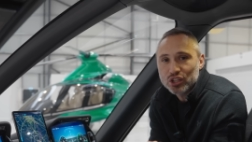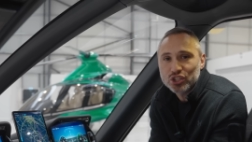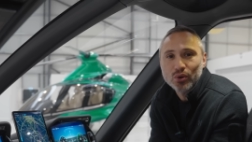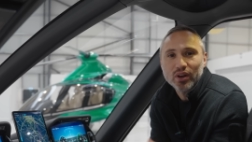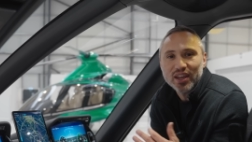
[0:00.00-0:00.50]

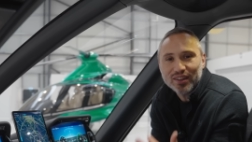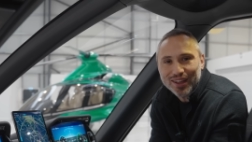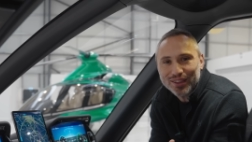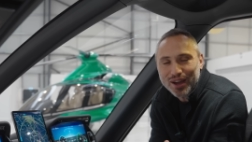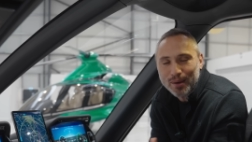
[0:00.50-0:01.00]
just go to
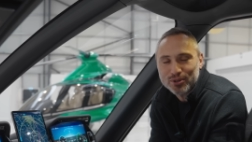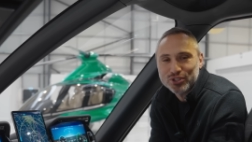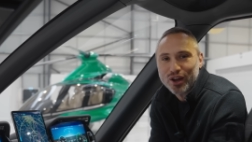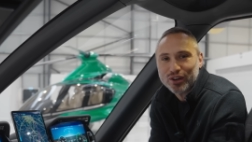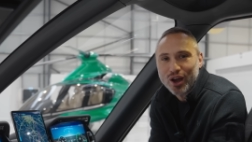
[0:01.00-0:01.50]

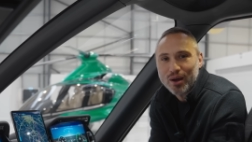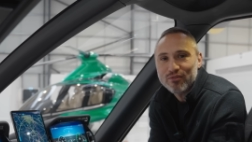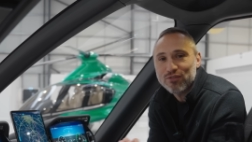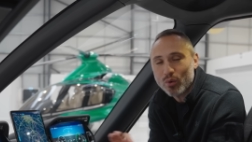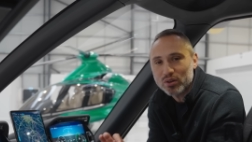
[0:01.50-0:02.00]

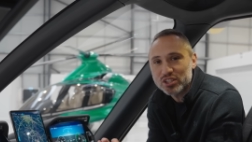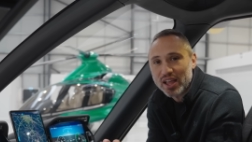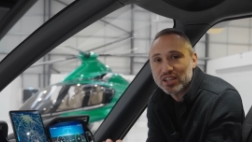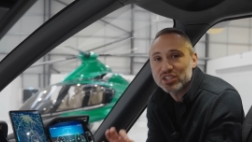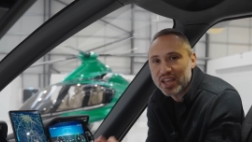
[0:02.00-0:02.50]
hillhelicopters.com forward
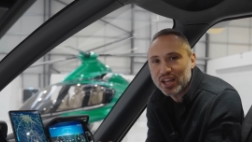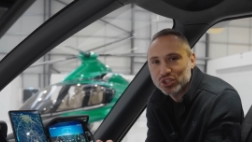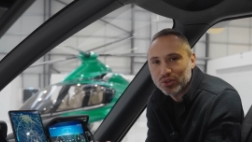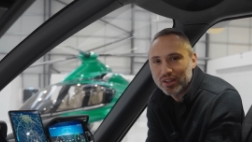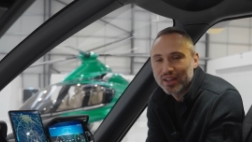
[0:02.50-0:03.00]
slash
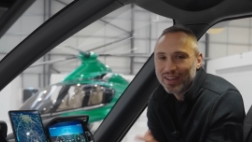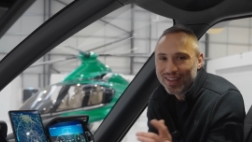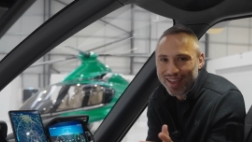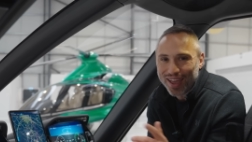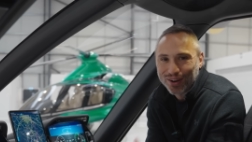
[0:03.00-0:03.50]
schedule
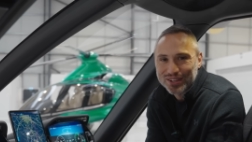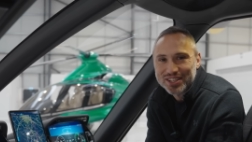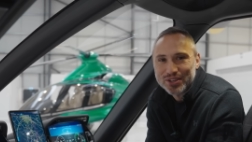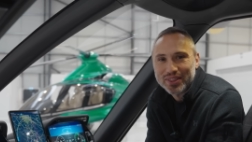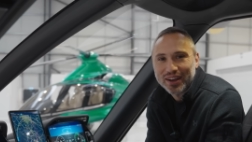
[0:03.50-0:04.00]
and I'll
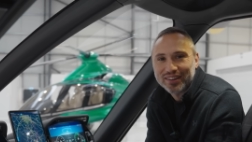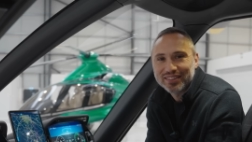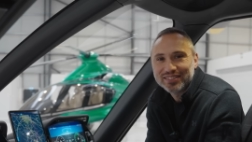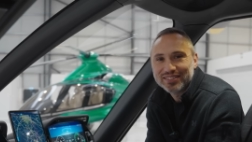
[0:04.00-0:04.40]
see you there.